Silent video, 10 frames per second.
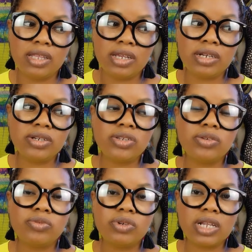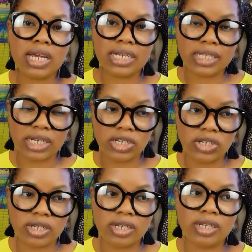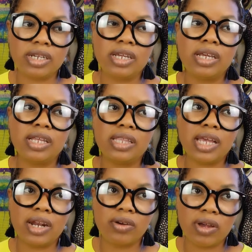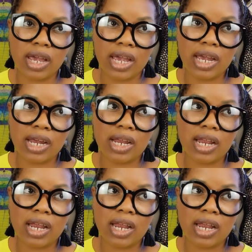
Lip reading: there's a realization that, okay,